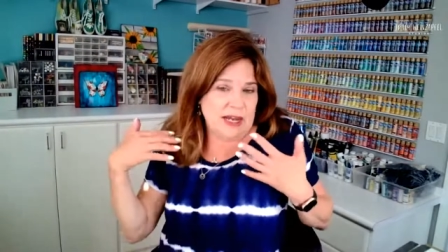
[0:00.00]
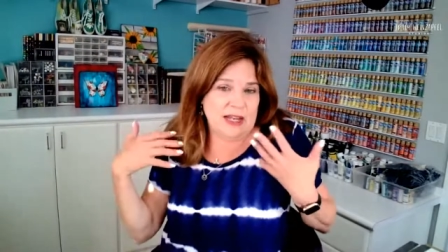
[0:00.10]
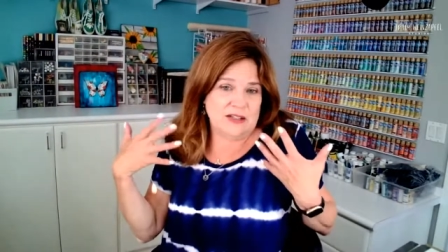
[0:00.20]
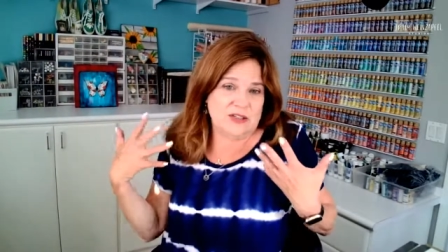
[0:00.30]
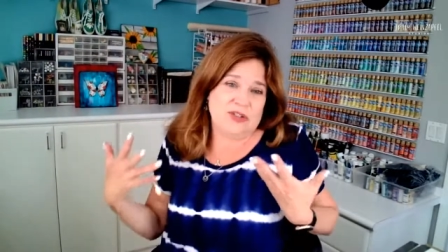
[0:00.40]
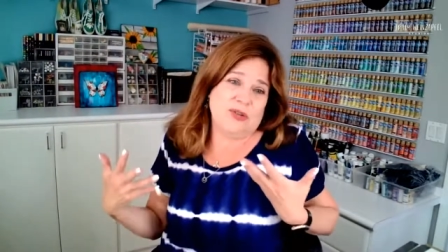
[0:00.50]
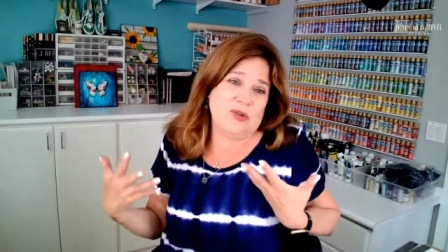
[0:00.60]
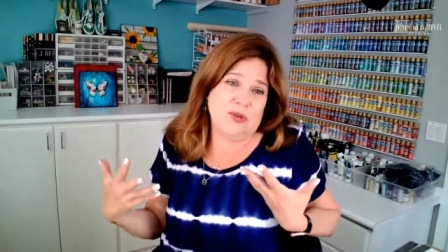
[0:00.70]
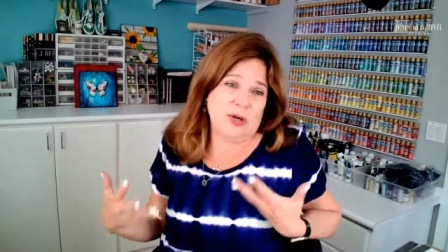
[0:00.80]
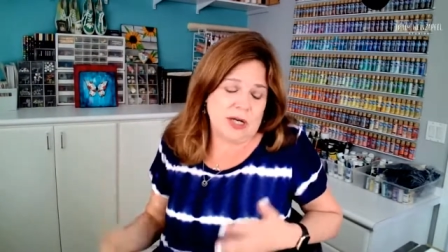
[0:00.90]
and
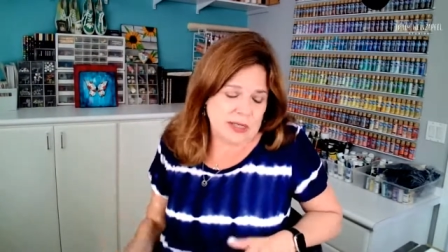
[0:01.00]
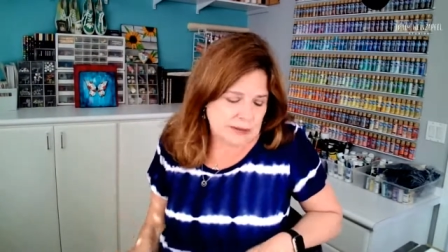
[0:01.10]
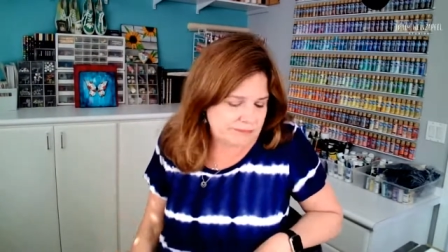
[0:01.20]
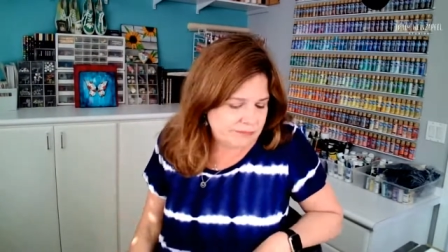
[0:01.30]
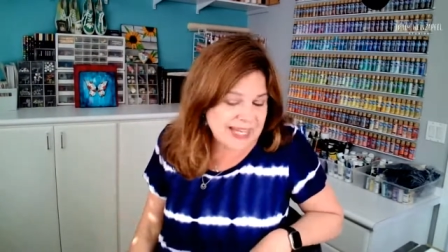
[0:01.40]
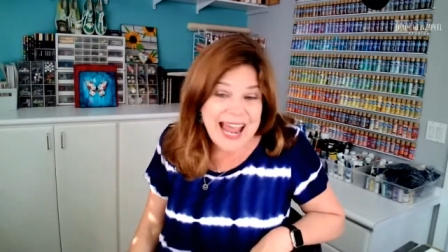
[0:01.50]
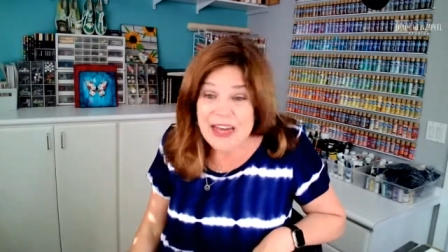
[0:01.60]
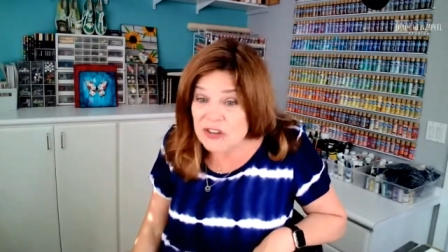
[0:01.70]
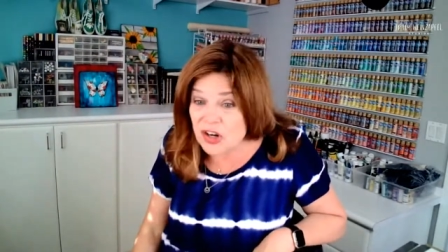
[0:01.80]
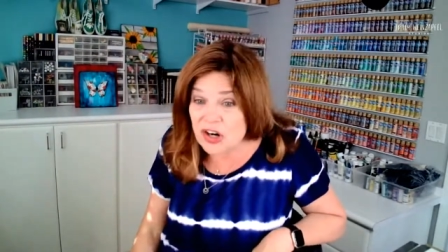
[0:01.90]
to
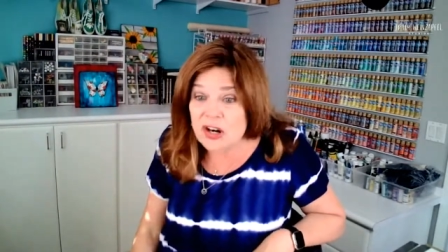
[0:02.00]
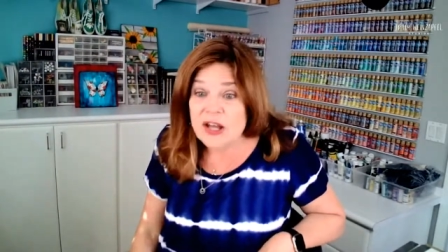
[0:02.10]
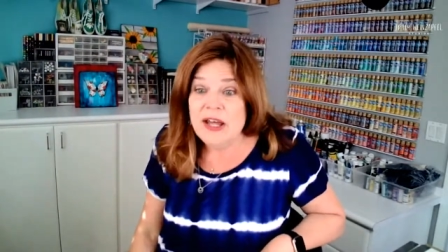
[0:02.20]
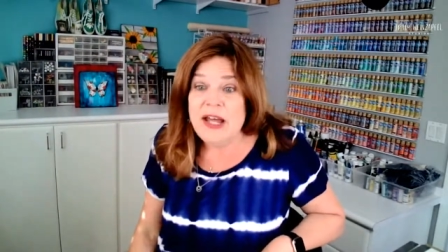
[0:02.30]
gather.